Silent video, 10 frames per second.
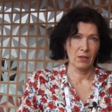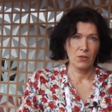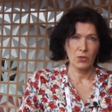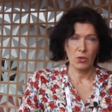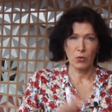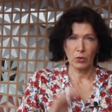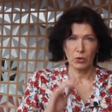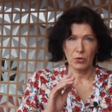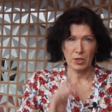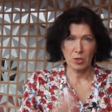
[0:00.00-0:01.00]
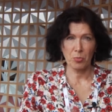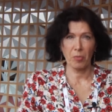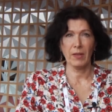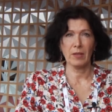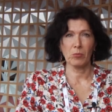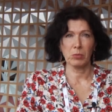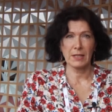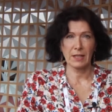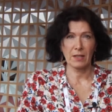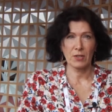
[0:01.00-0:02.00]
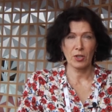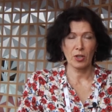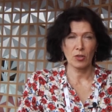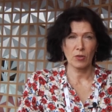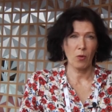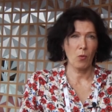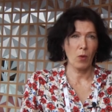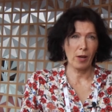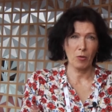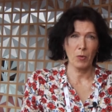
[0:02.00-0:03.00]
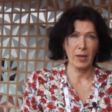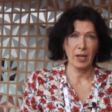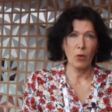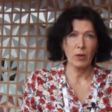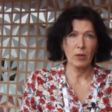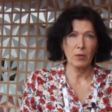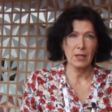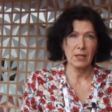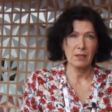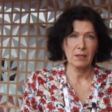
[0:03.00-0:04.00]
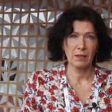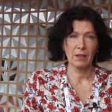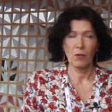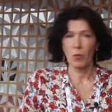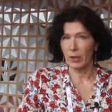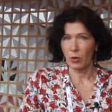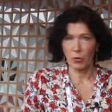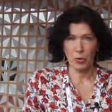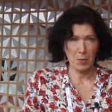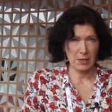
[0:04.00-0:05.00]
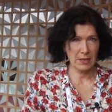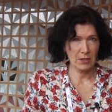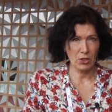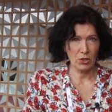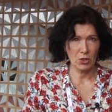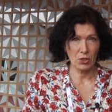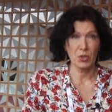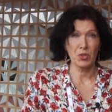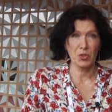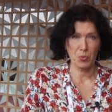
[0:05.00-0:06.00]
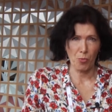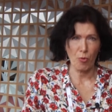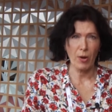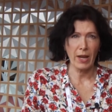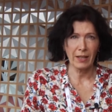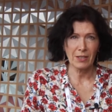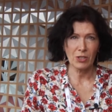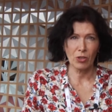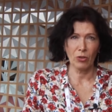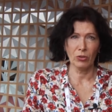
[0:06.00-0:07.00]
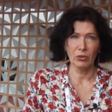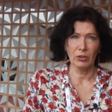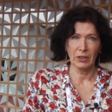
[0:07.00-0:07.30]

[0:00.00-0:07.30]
So you can use it to prevent bleeding in surgery. Where are we going with it? Well, the orthopedic surgeons are spraying it on.